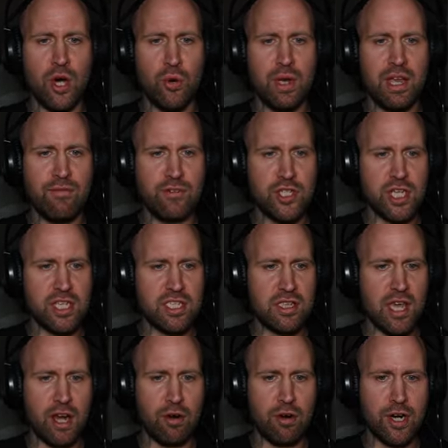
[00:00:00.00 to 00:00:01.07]
knowing if she's
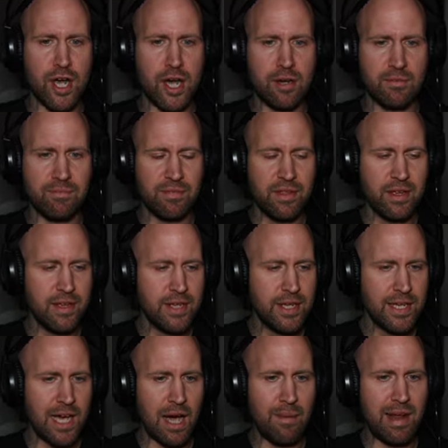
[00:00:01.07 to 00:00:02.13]
there or not?
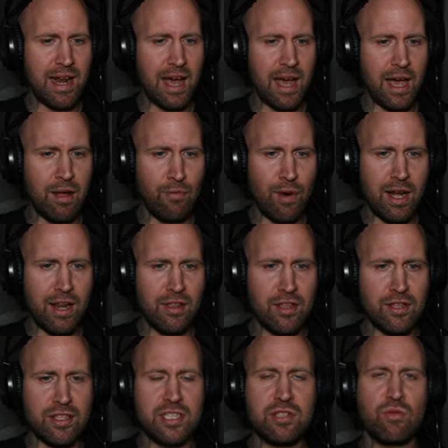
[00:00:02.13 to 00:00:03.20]
I mean, I, read in
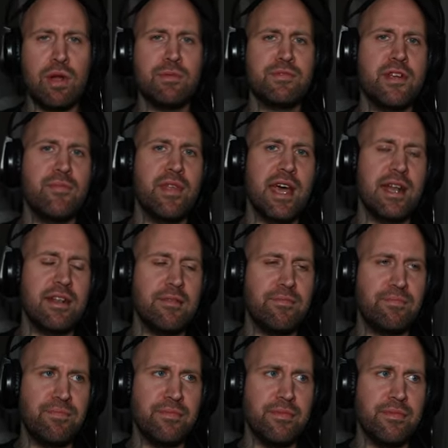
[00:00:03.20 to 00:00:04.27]
the description that
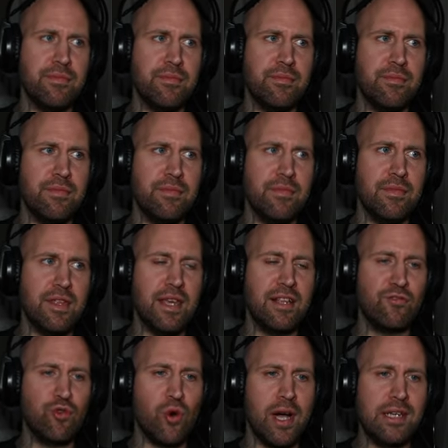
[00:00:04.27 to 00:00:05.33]
he
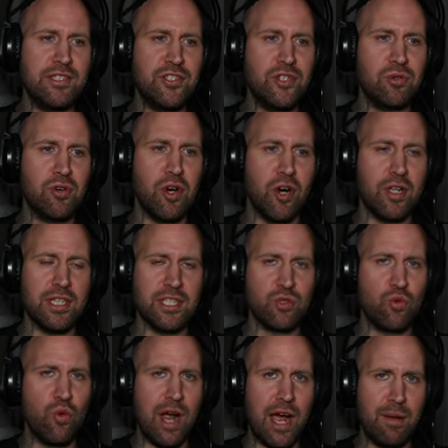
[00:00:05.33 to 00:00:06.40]
tried to call his
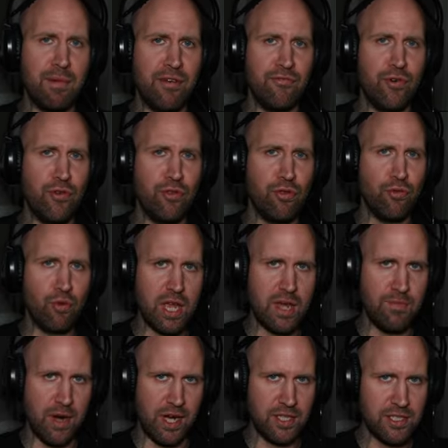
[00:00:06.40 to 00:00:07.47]
grandma for
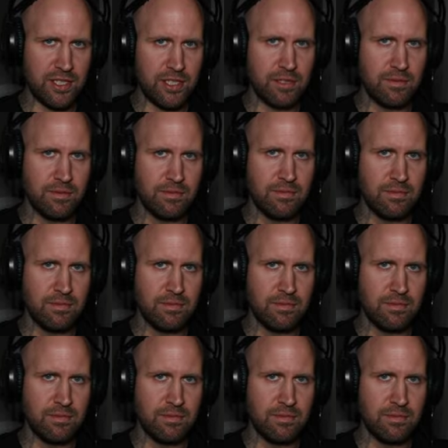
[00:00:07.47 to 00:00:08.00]
three months.